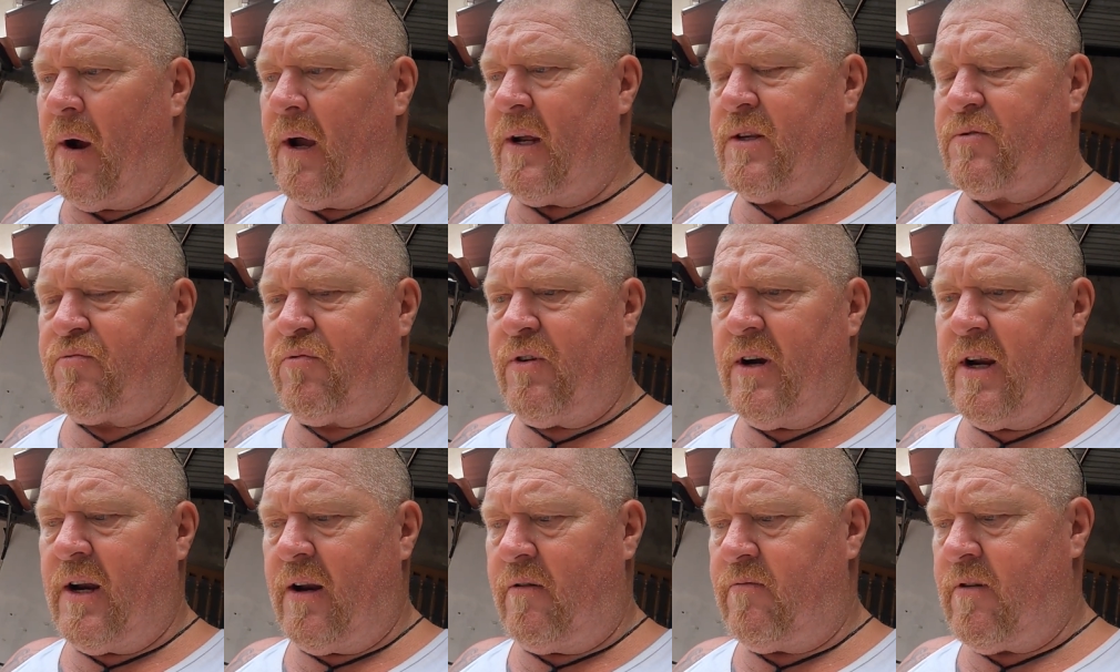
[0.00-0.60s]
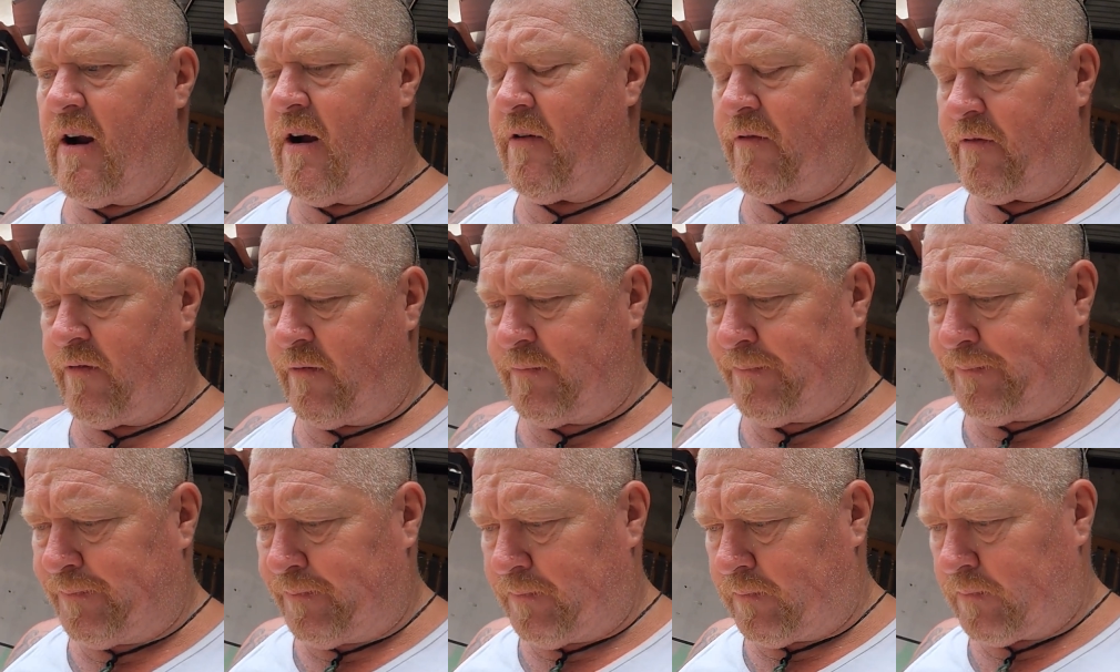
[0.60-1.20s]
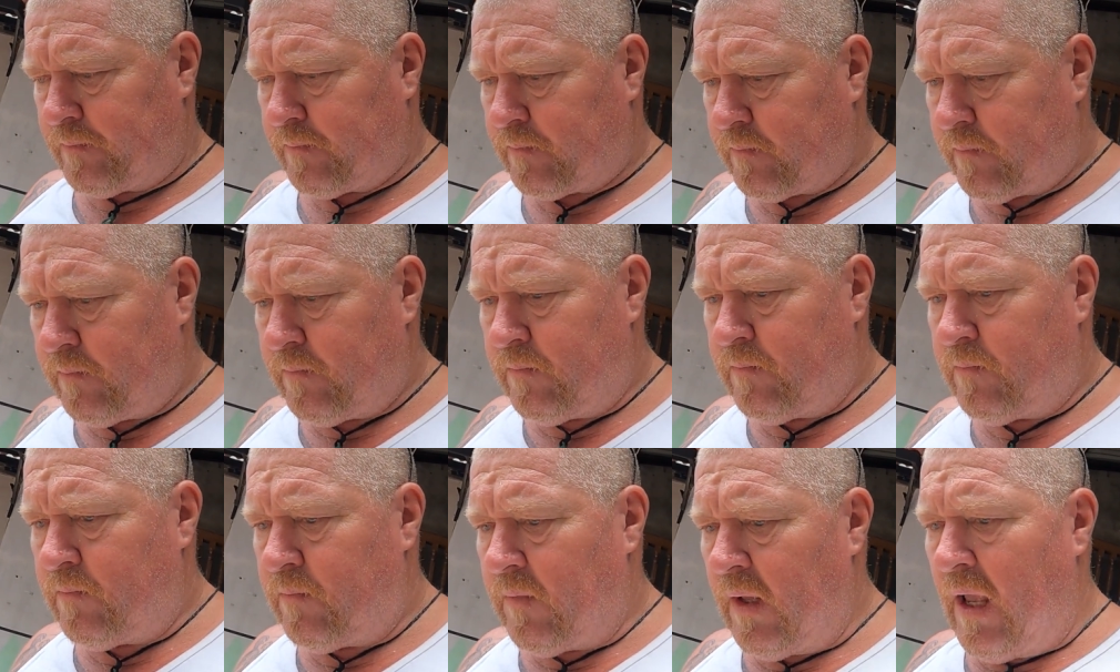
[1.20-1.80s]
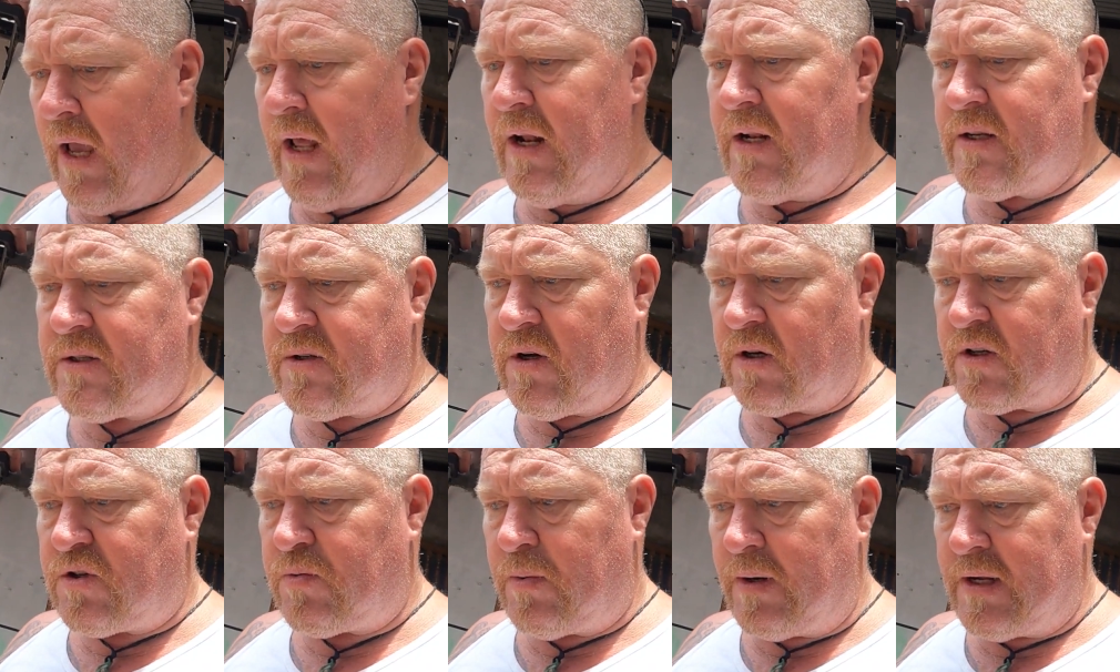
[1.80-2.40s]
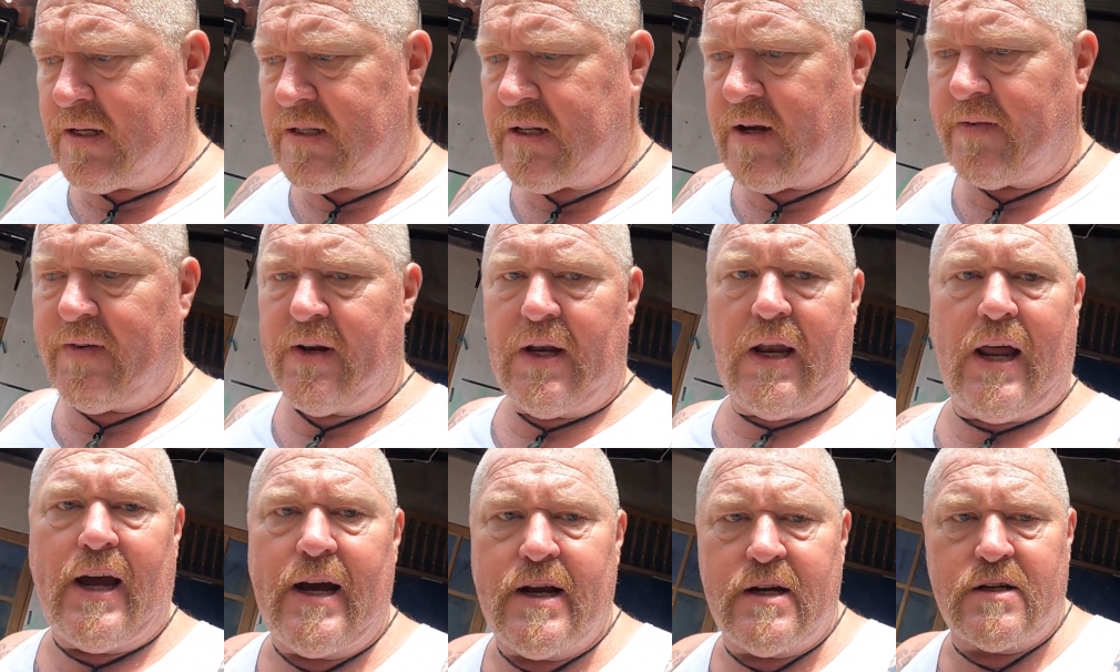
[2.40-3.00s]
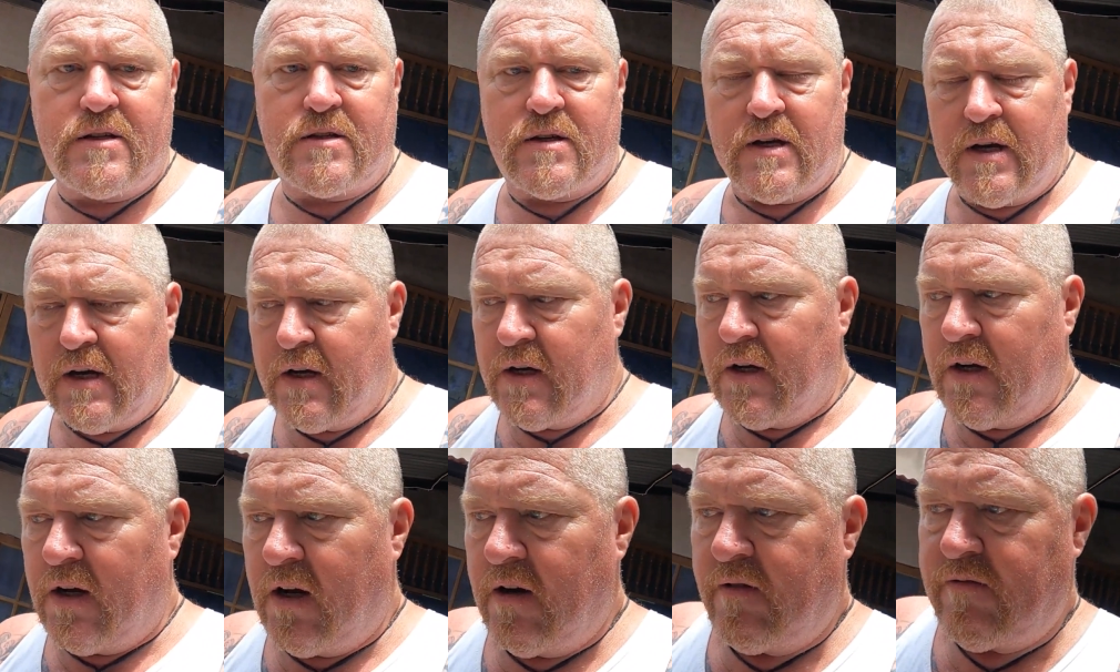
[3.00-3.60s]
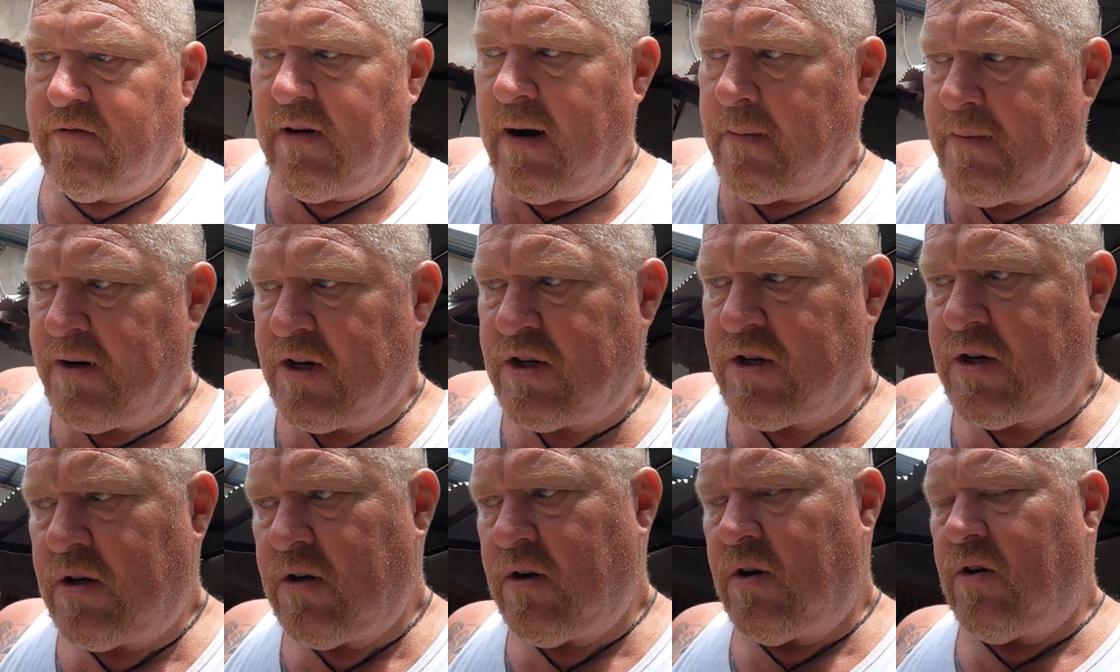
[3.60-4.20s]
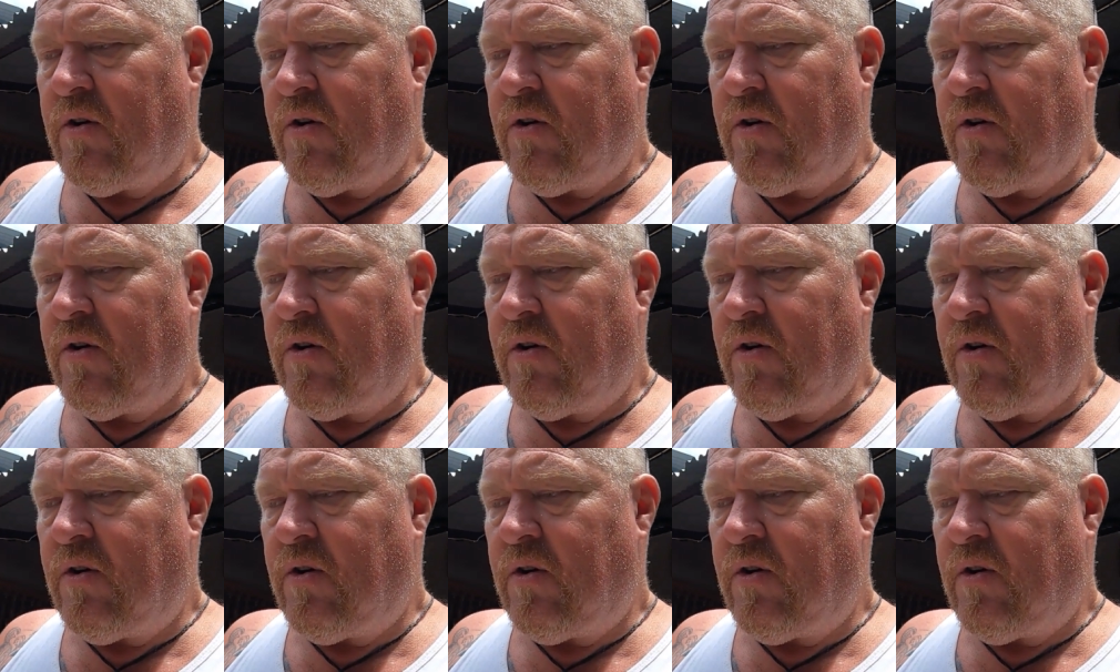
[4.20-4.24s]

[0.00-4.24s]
paint's really rough, and it's got 27 layers of rubbish